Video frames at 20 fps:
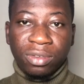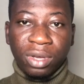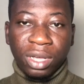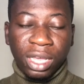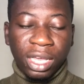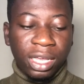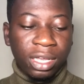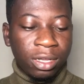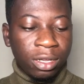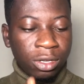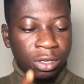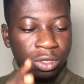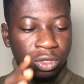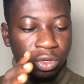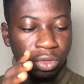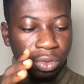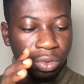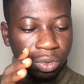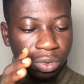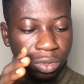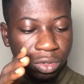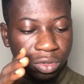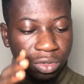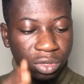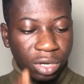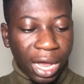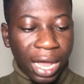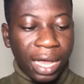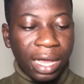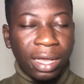Okay, so
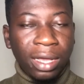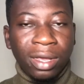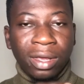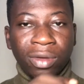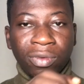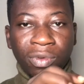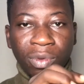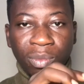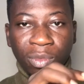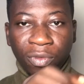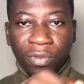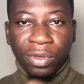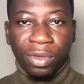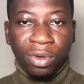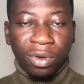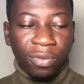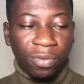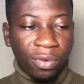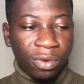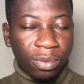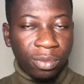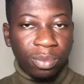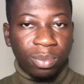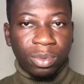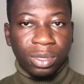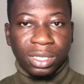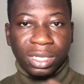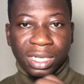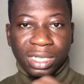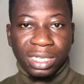try removing your phone
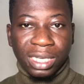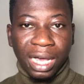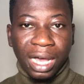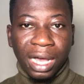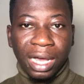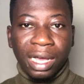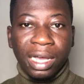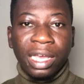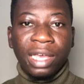protector.